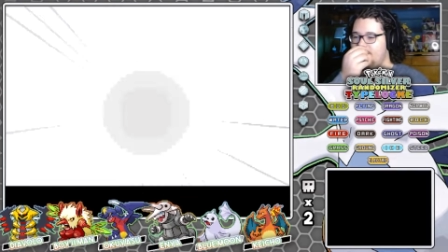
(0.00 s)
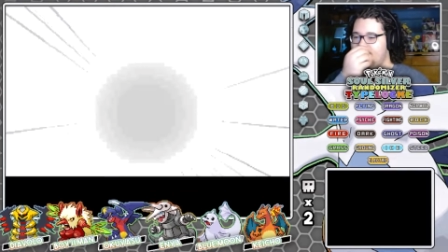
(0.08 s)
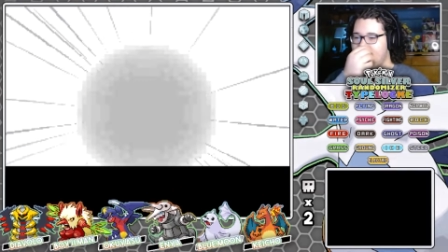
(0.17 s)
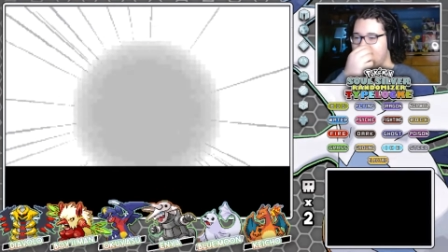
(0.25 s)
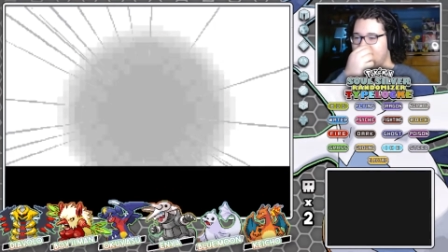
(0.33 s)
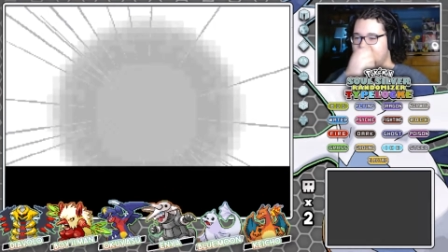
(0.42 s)

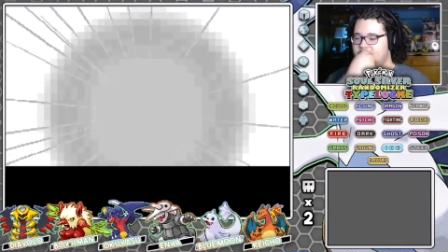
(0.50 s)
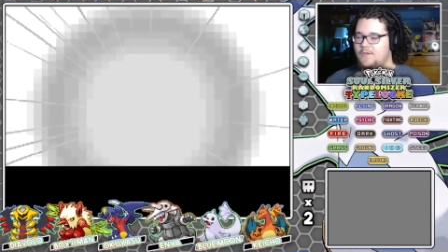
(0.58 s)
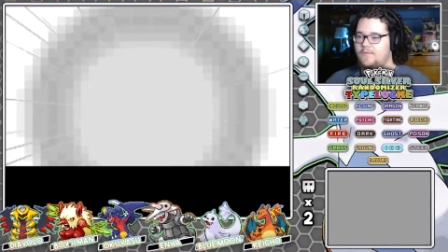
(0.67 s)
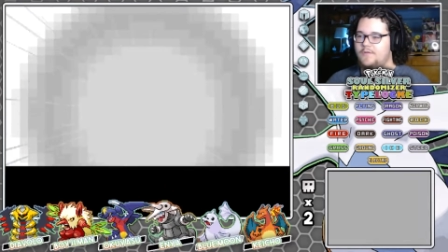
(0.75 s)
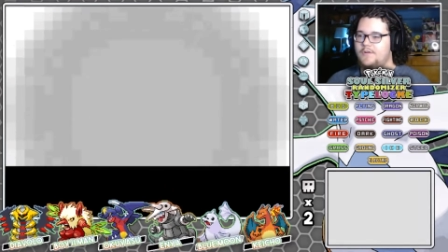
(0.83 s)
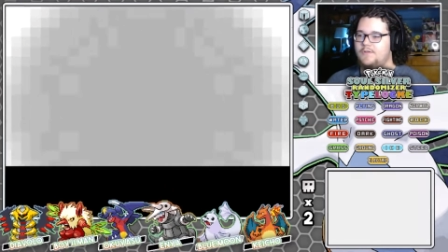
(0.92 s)

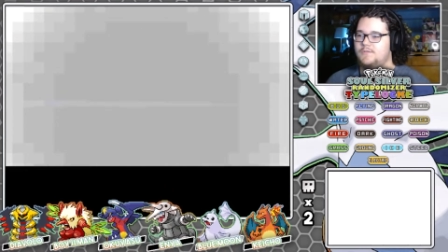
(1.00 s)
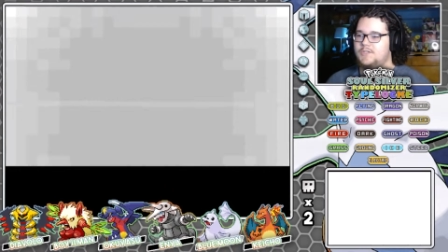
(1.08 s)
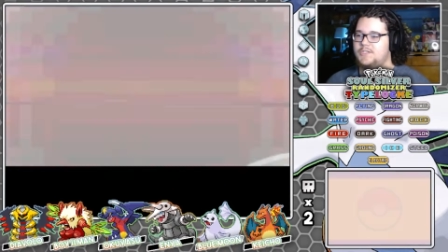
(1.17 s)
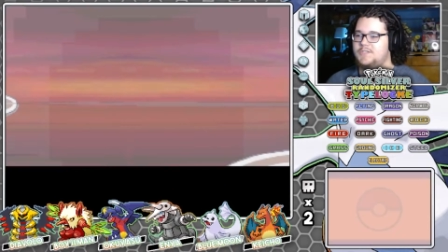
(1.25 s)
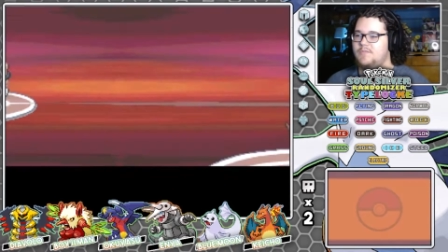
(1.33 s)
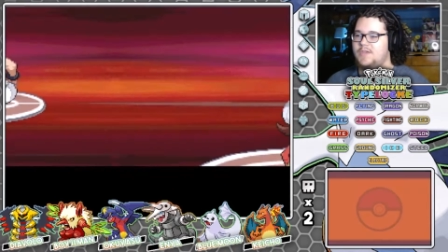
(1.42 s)
Silver
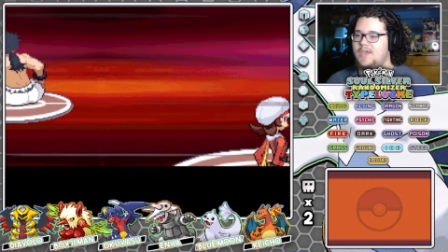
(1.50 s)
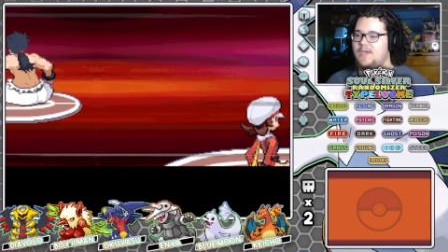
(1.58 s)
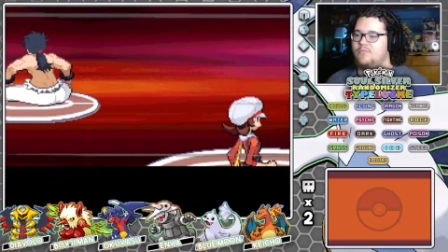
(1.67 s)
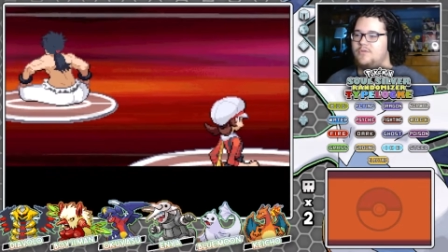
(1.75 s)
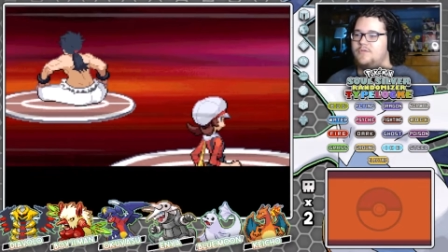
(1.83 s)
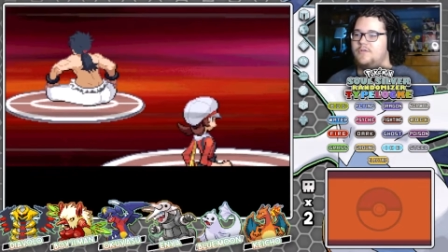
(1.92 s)
just became
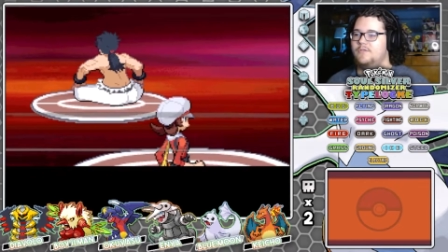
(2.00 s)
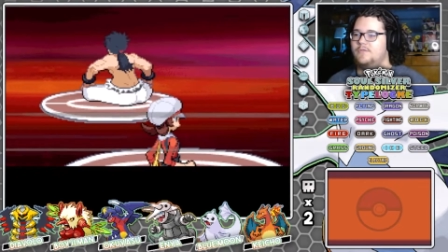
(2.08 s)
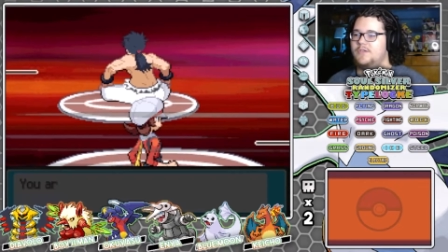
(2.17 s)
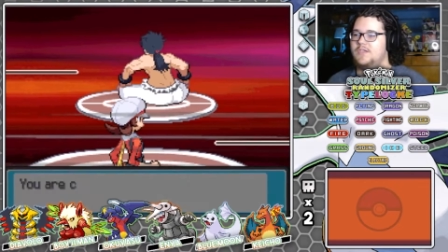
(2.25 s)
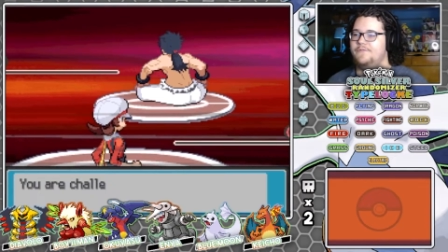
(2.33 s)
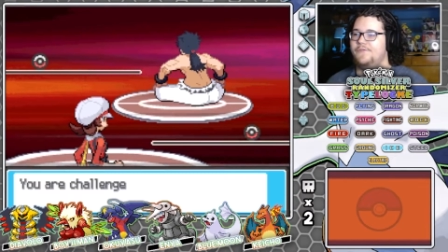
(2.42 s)
Bruno,
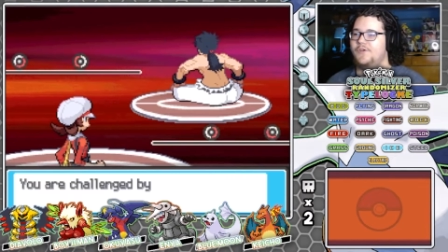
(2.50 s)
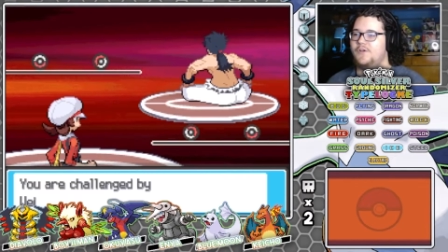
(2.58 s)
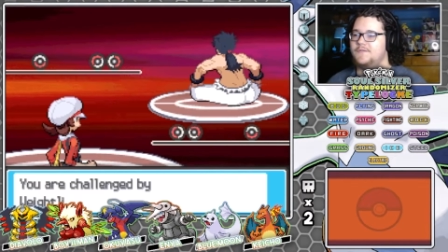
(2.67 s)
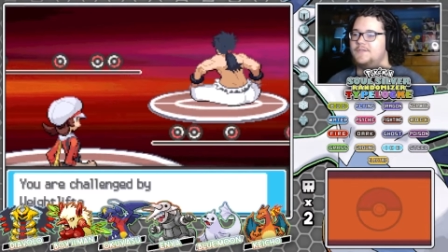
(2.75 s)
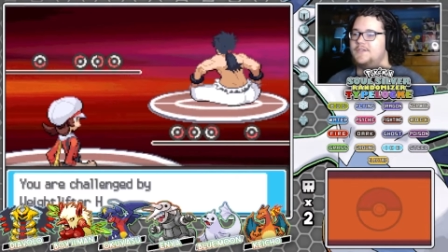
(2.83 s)
he evolved.